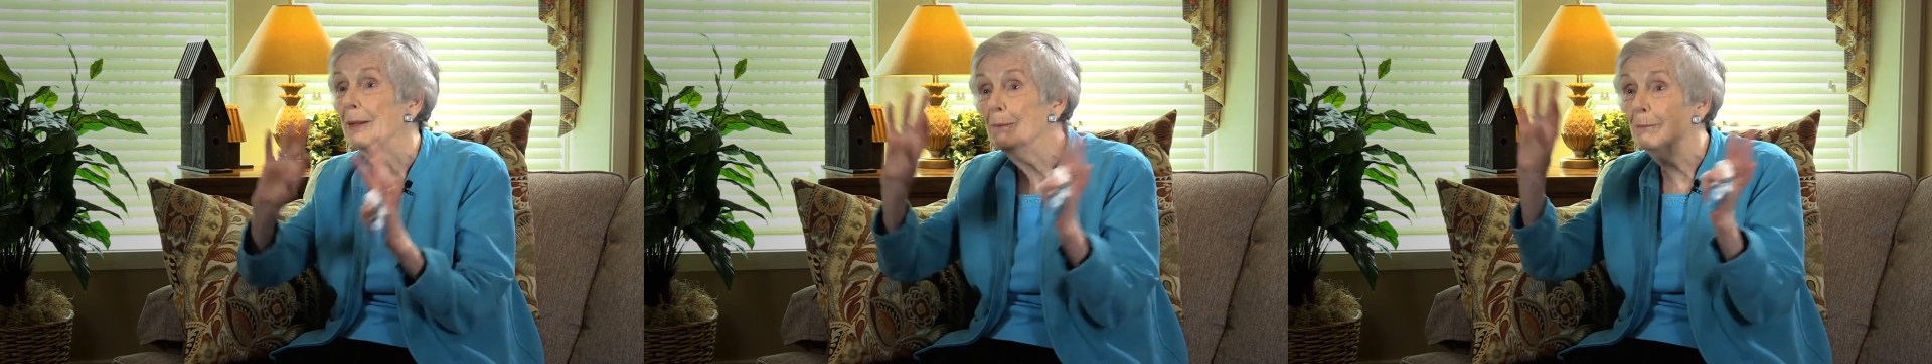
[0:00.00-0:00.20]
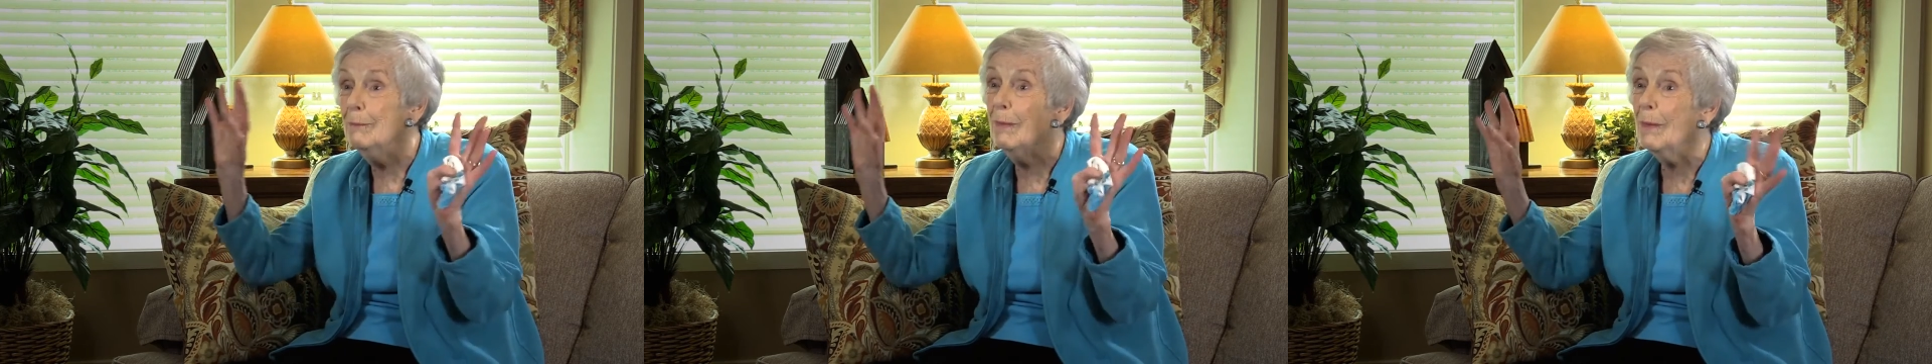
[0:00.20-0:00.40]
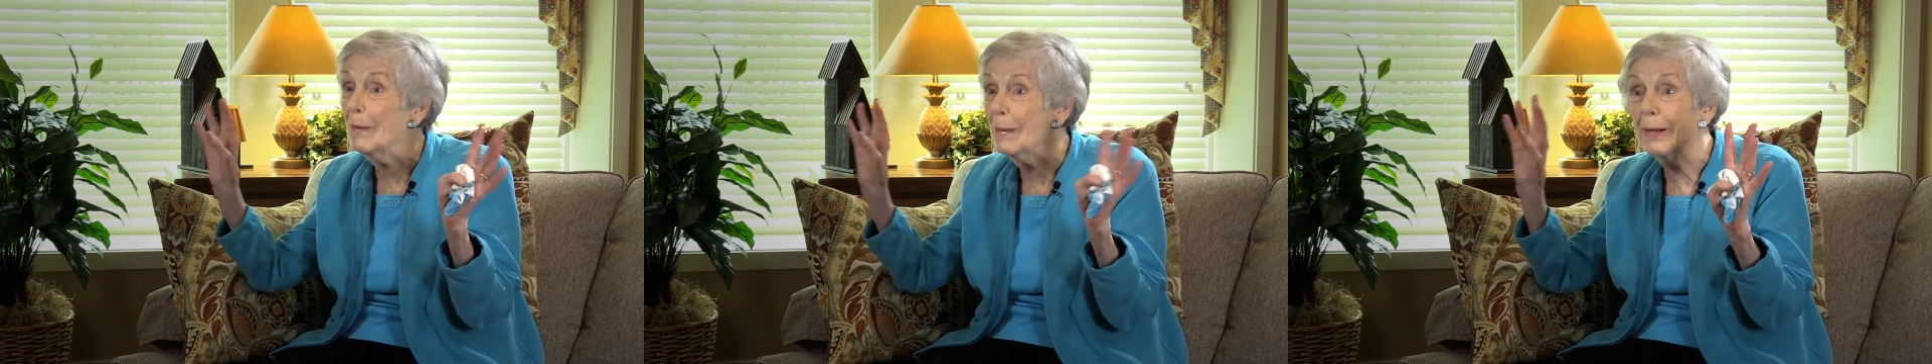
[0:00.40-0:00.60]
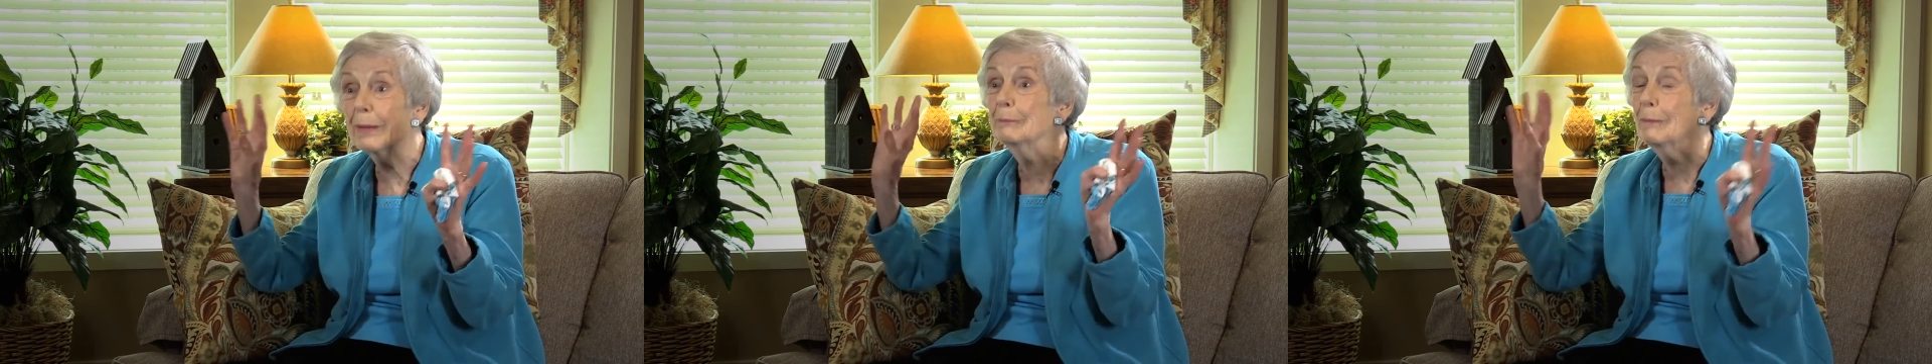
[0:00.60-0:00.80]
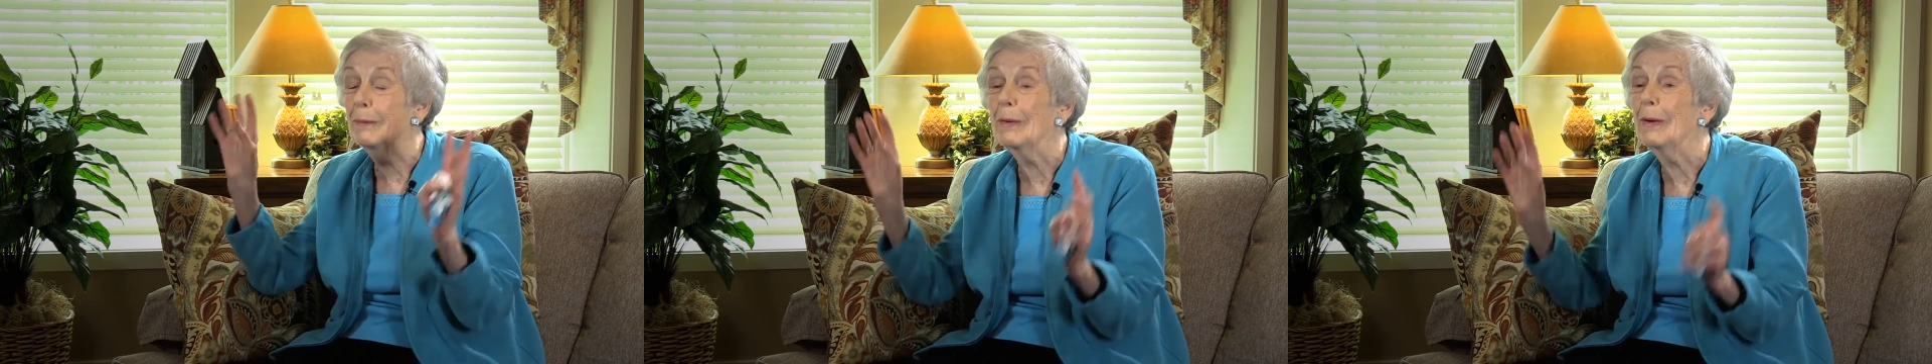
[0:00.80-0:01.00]
more
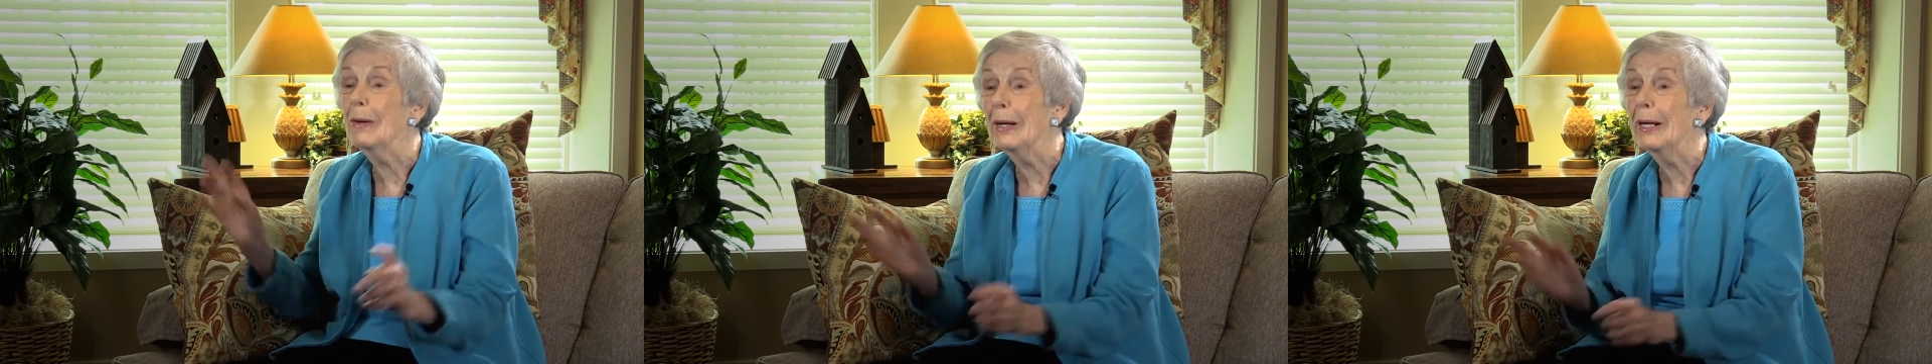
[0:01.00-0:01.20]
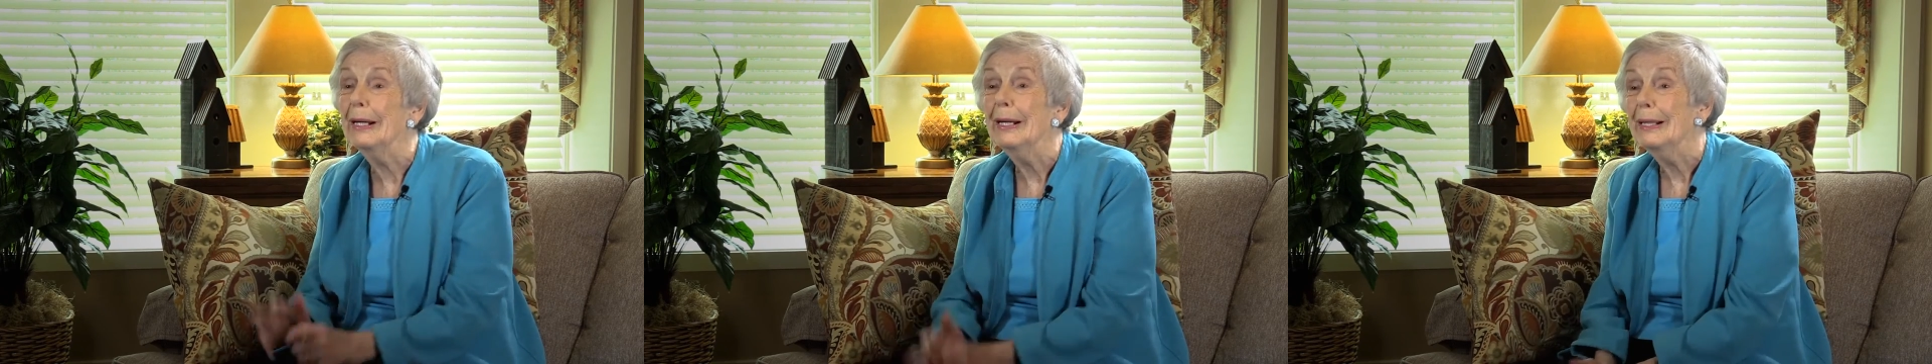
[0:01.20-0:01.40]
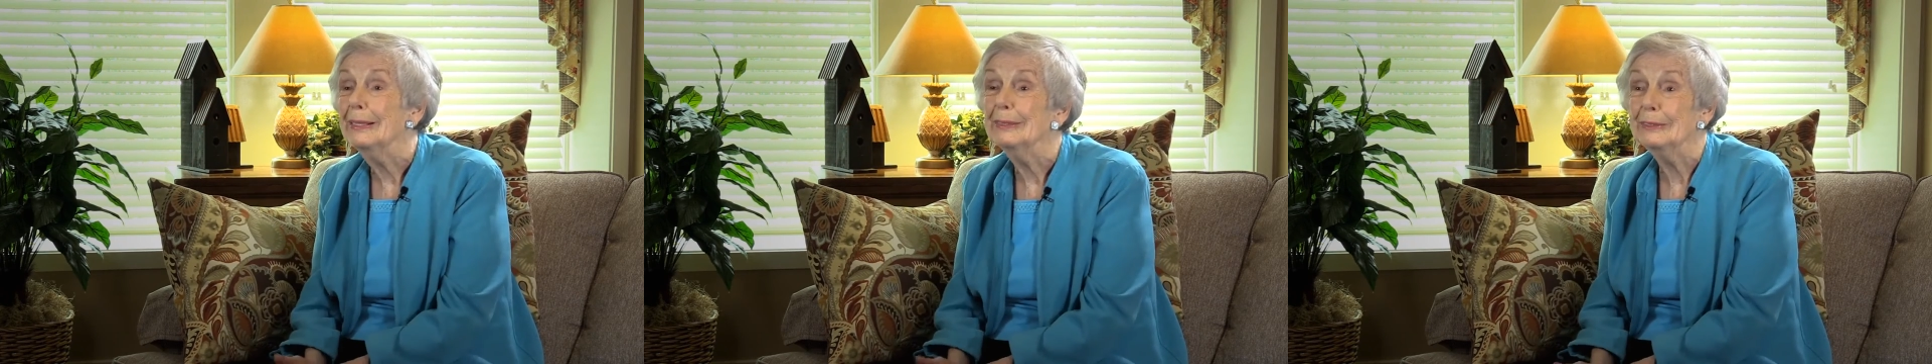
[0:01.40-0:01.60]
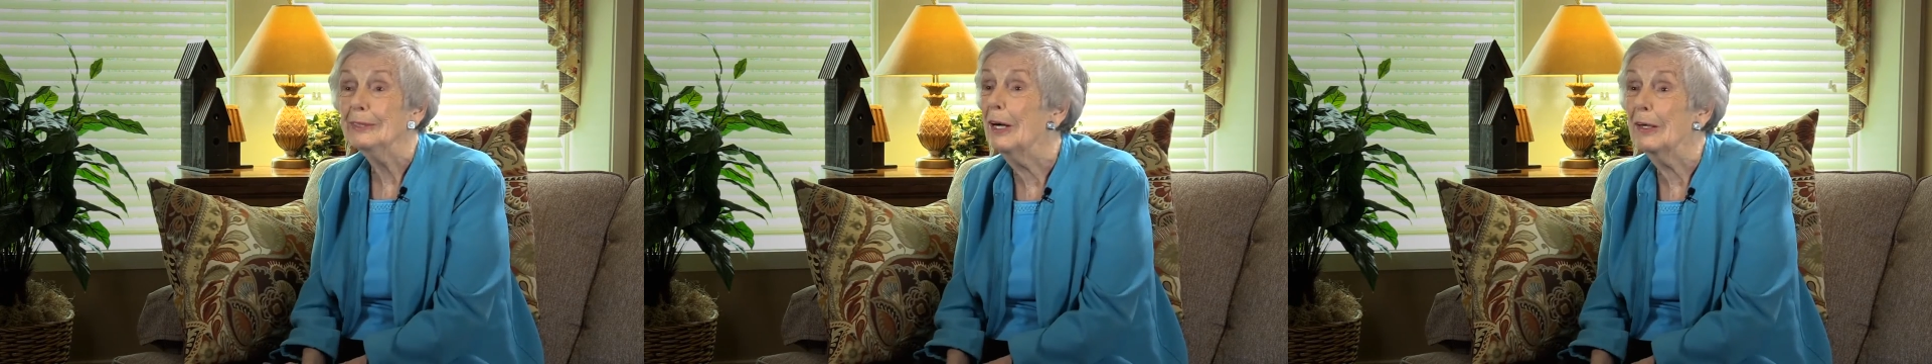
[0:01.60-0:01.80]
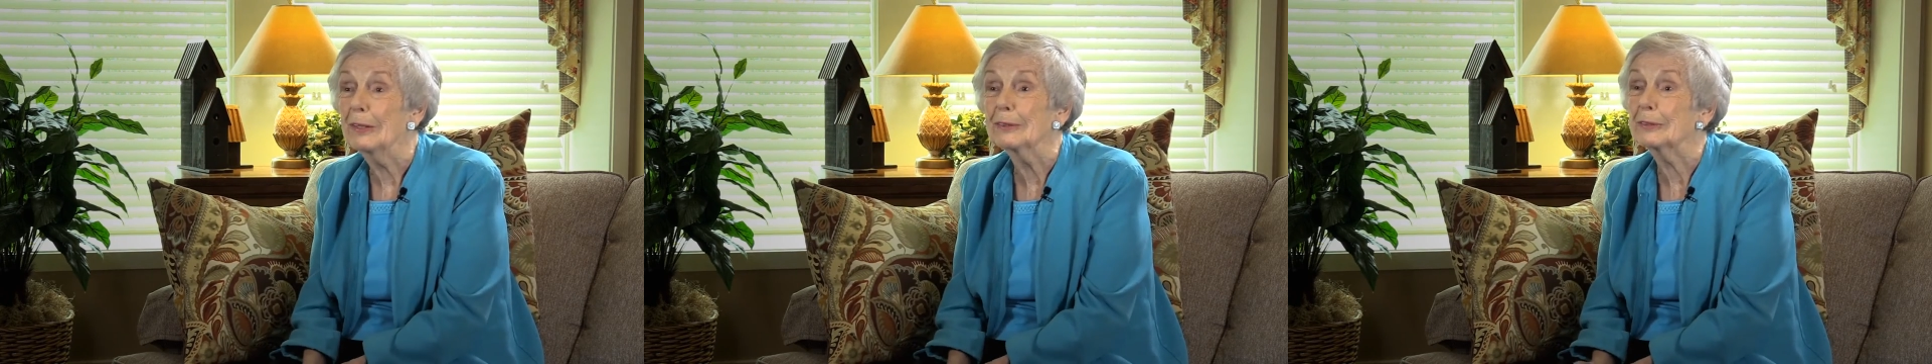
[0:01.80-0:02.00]
and more
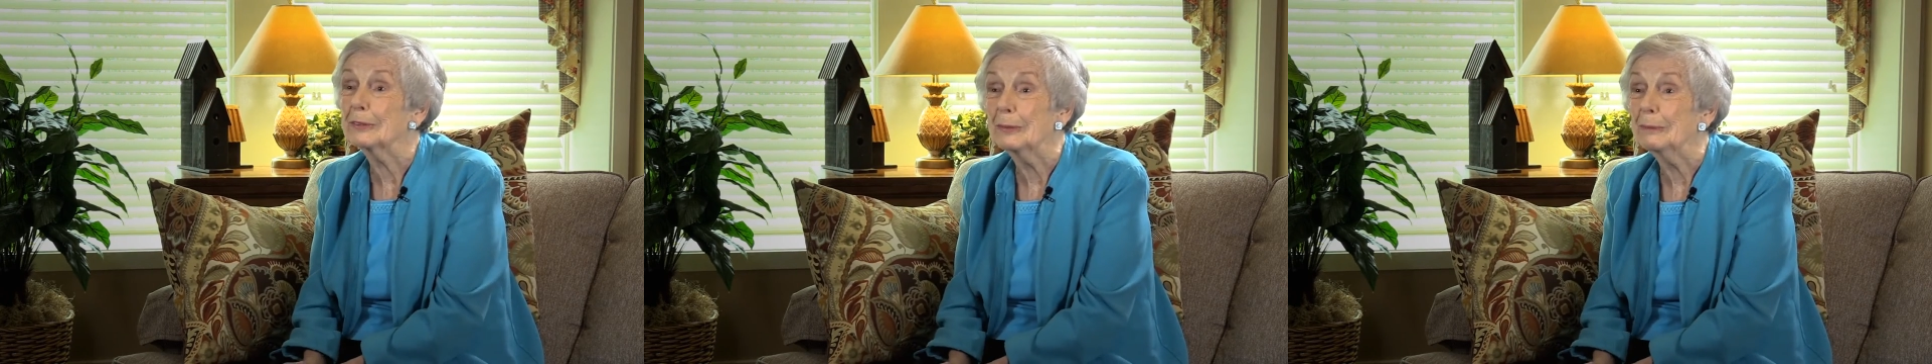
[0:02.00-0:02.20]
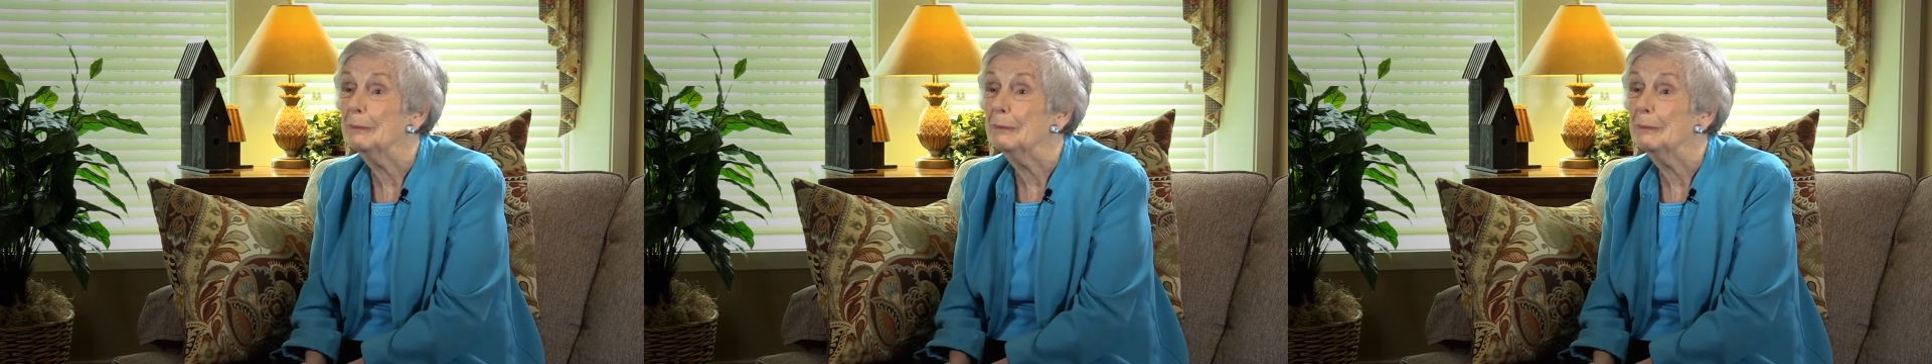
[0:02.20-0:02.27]
larger